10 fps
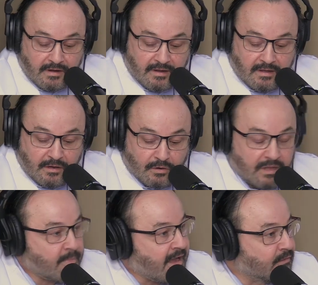and
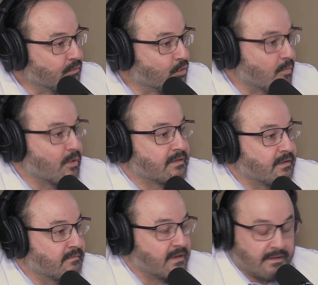get back to normal
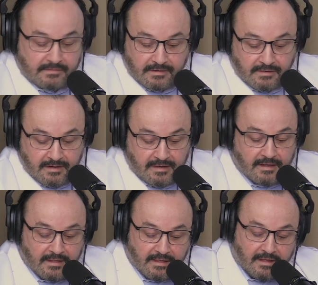activities and
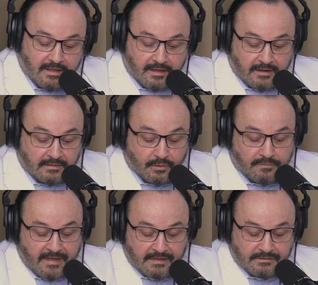a little
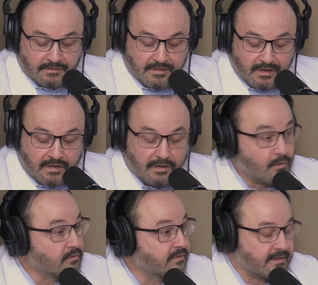faster than in the
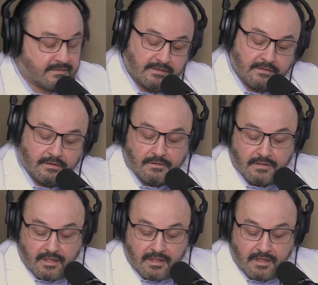old days. So